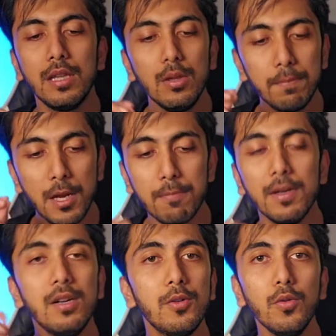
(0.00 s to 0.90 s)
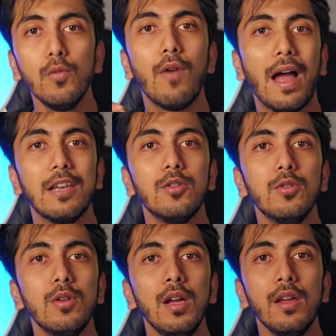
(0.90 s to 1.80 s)
The people do
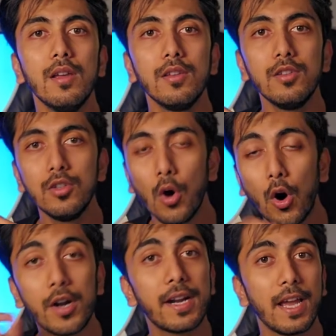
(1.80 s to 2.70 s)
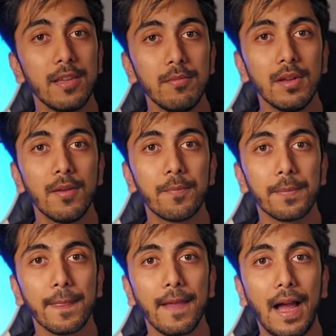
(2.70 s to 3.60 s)
value your time
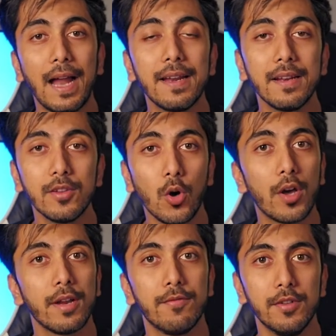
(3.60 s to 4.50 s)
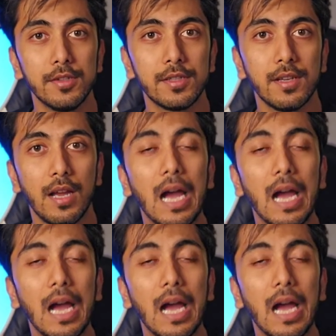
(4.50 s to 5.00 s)
and your efforts.